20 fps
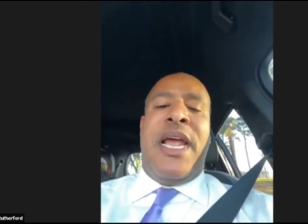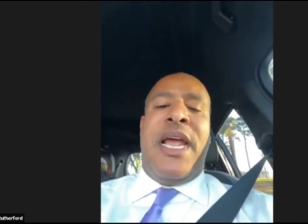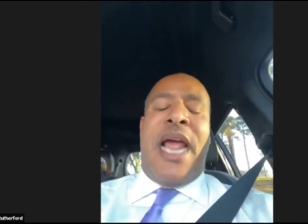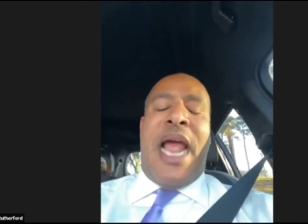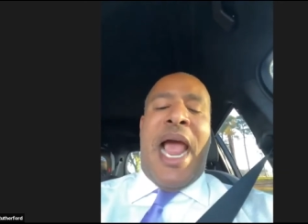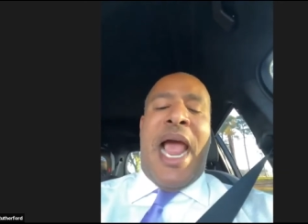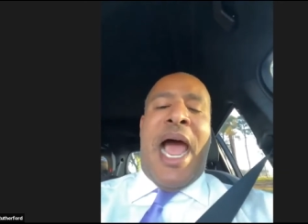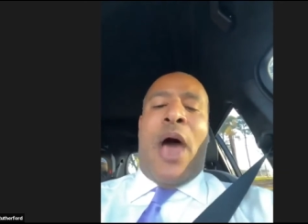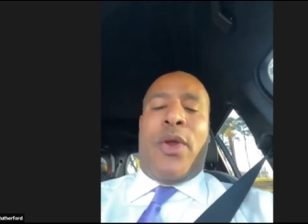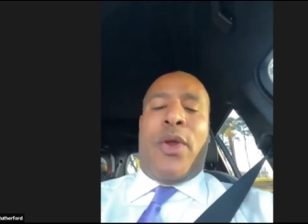
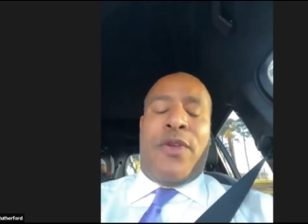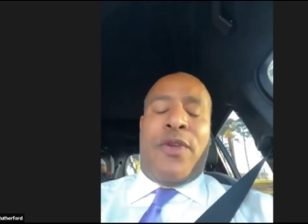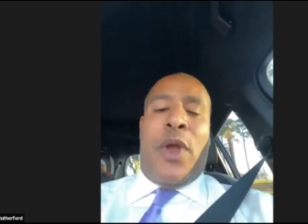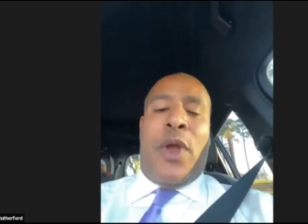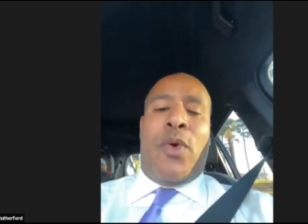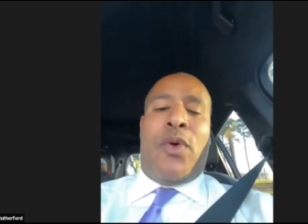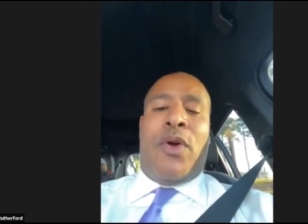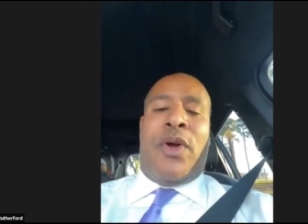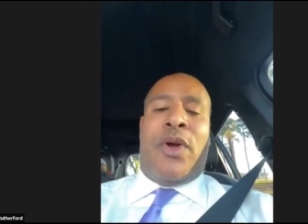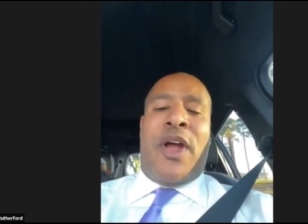out of
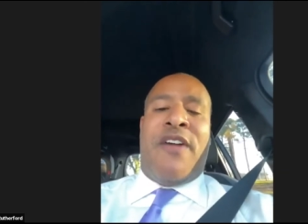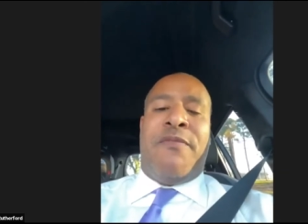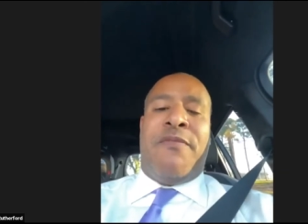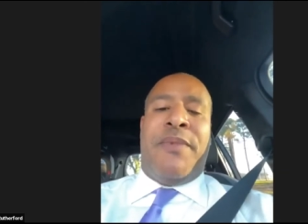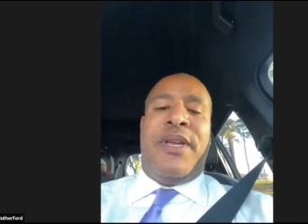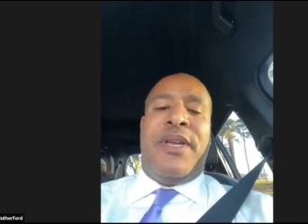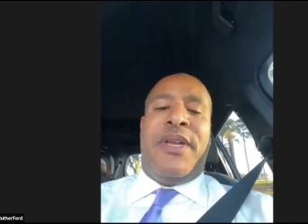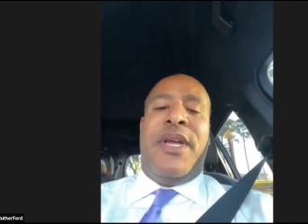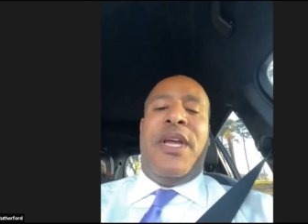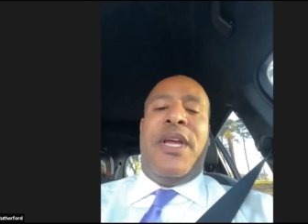local
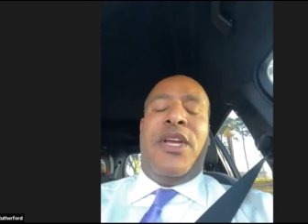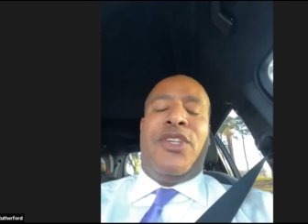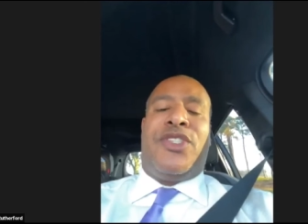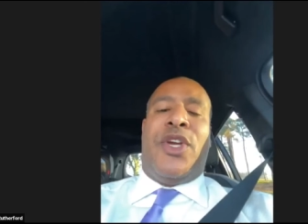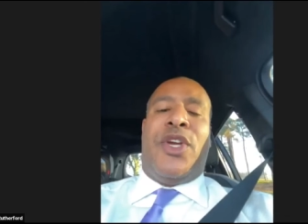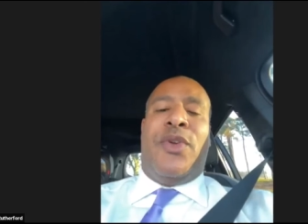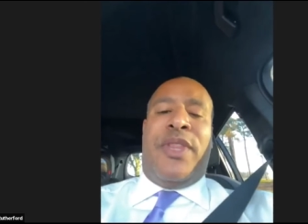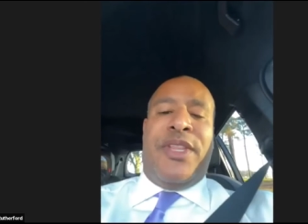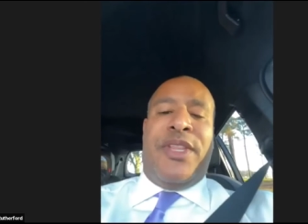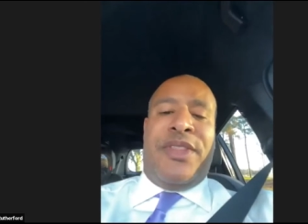government
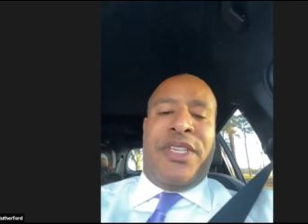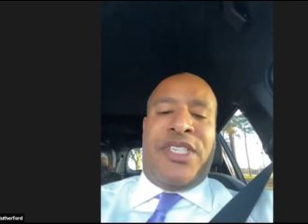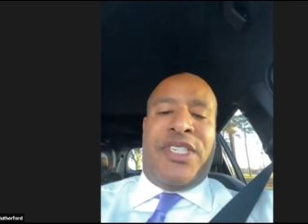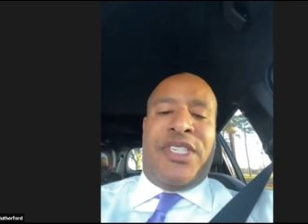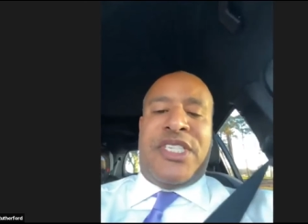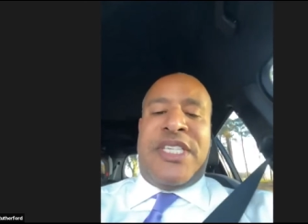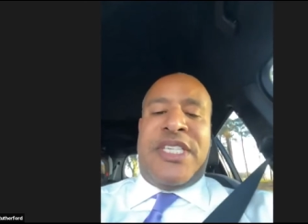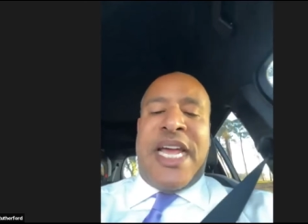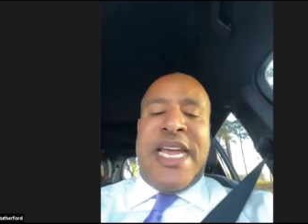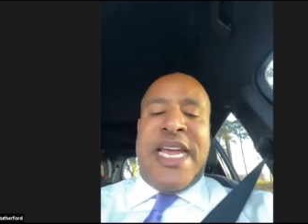so that the
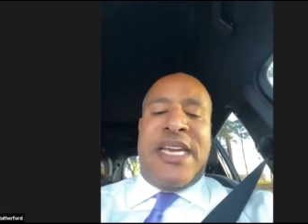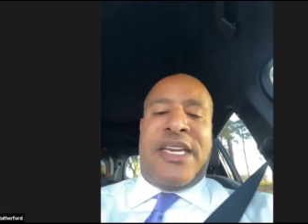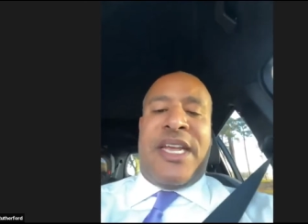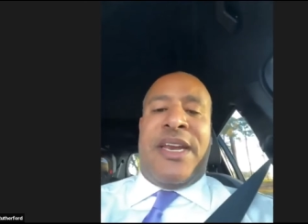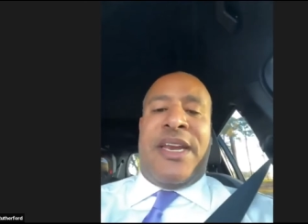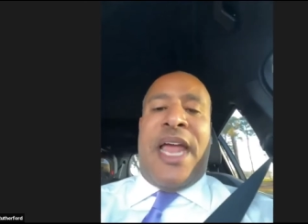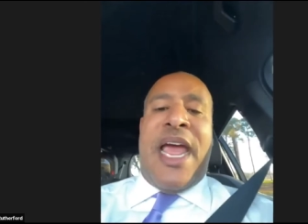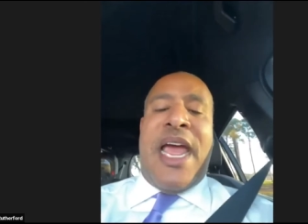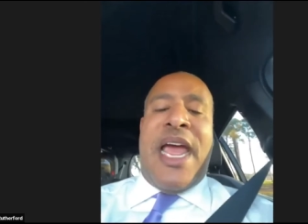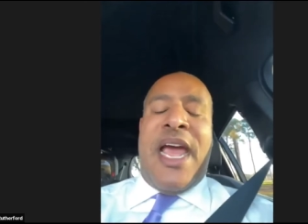state can
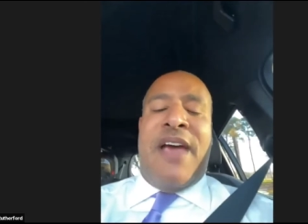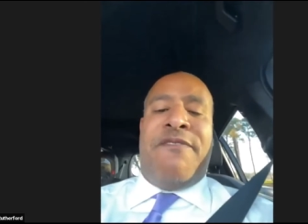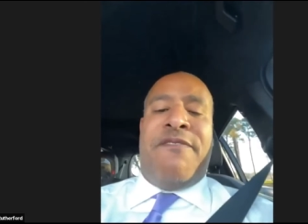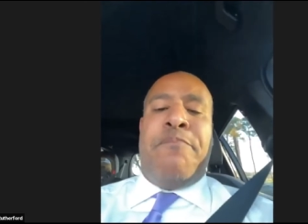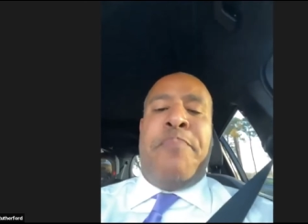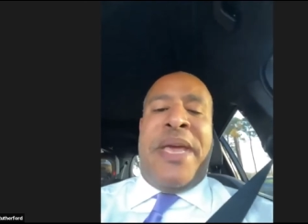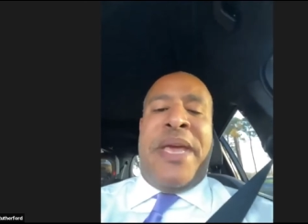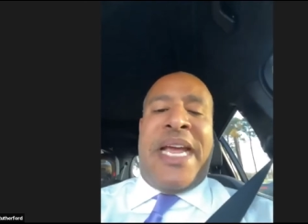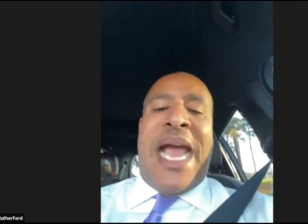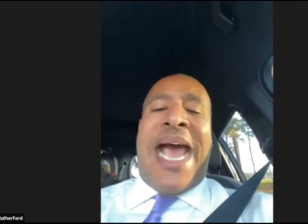have
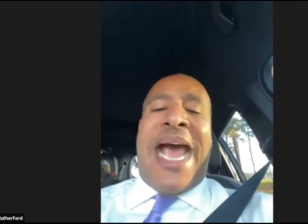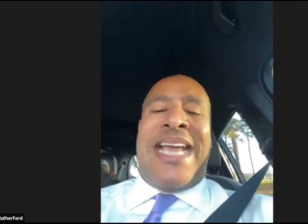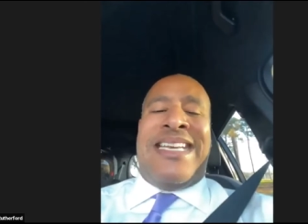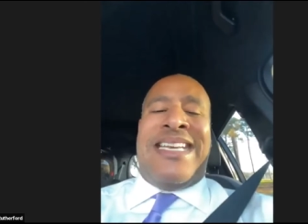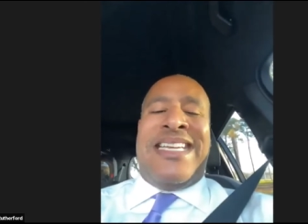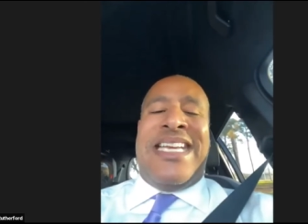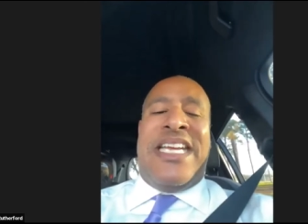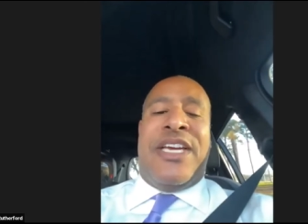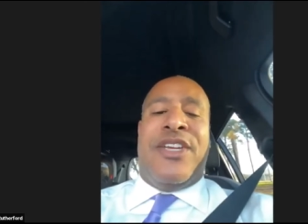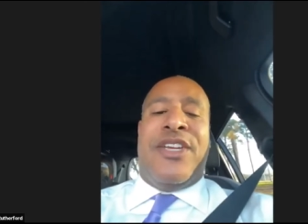big
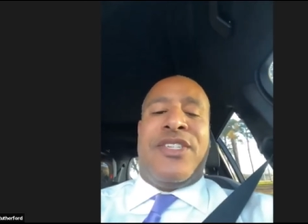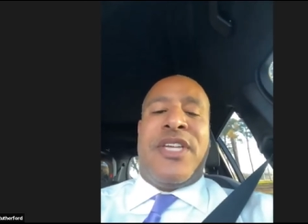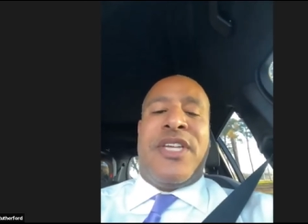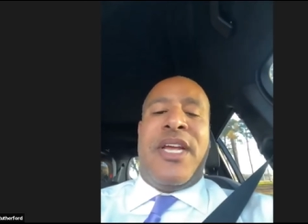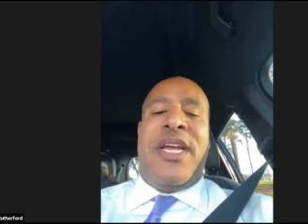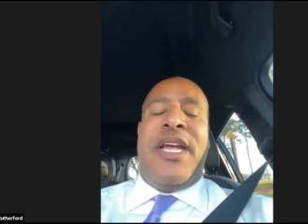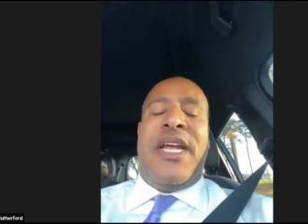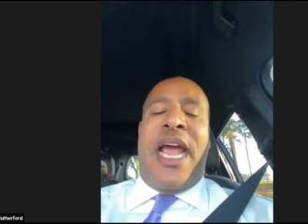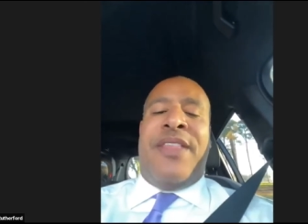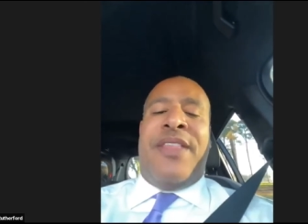ideas
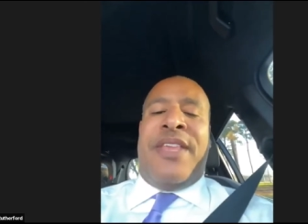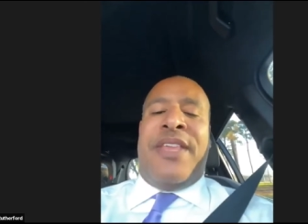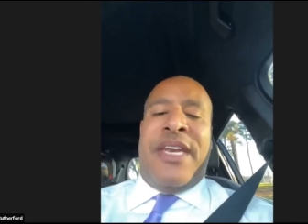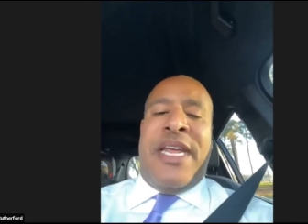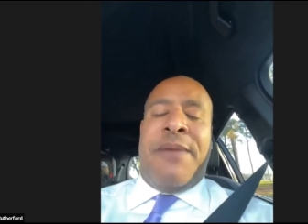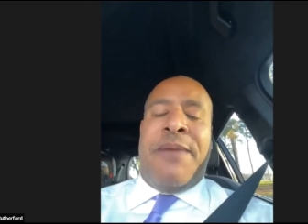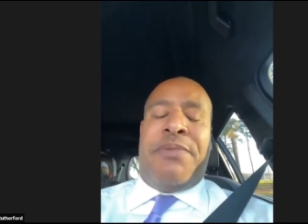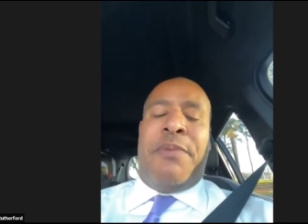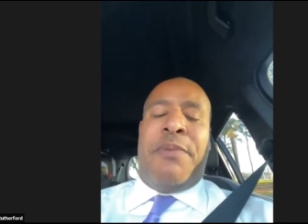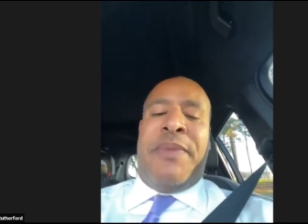and then
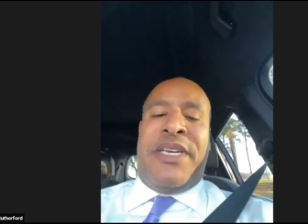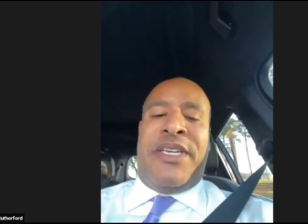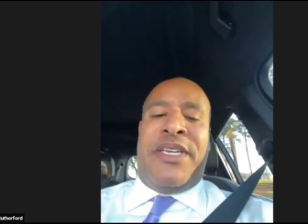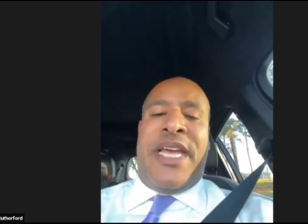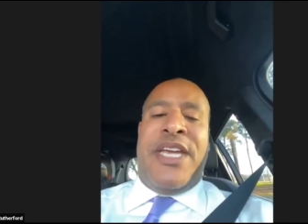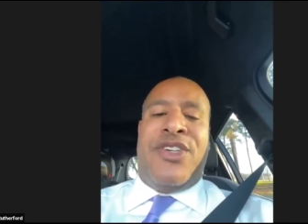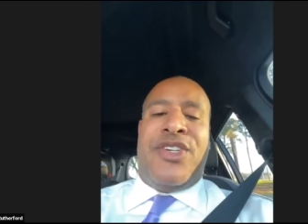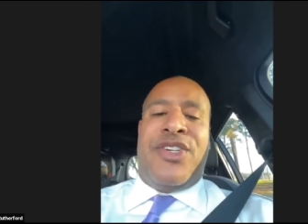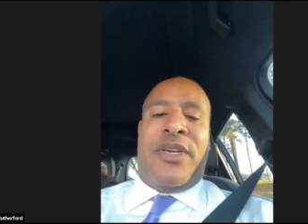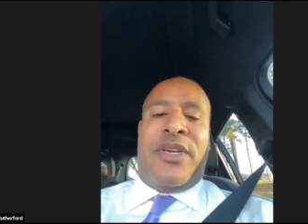
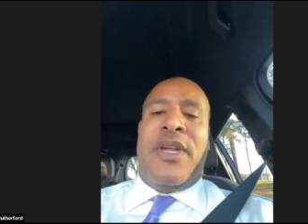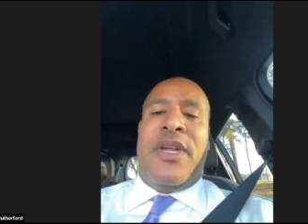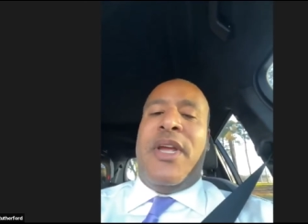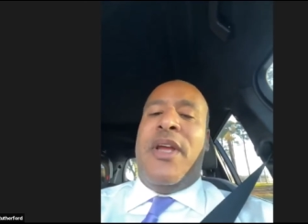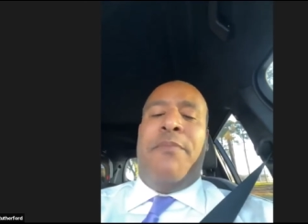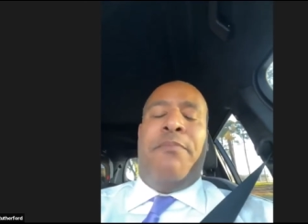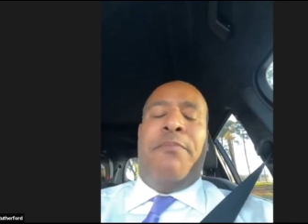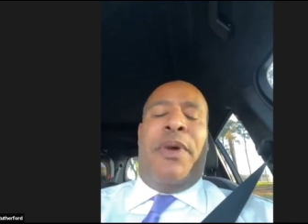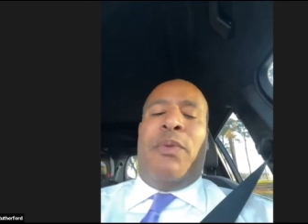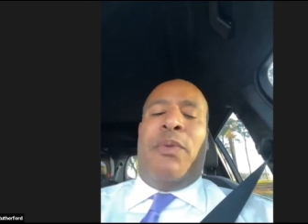implementation.
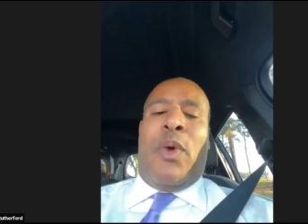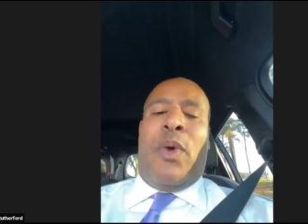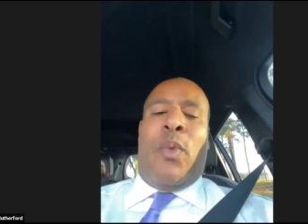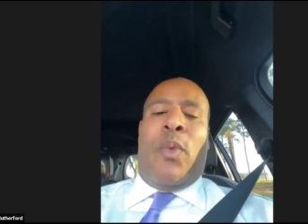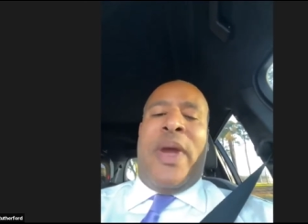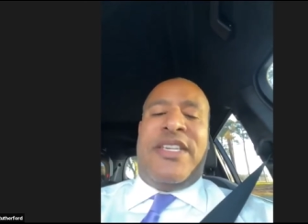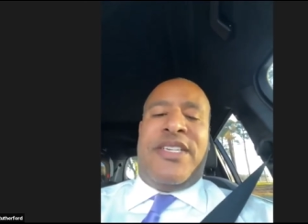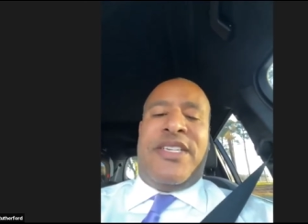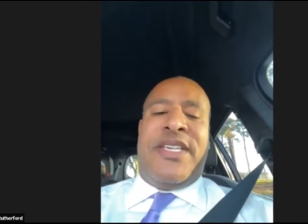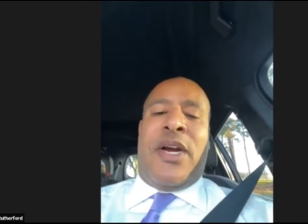But we're
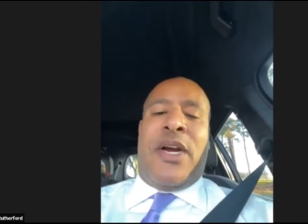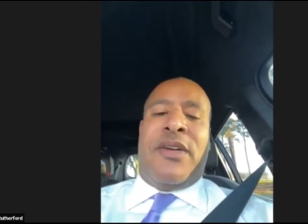wasting our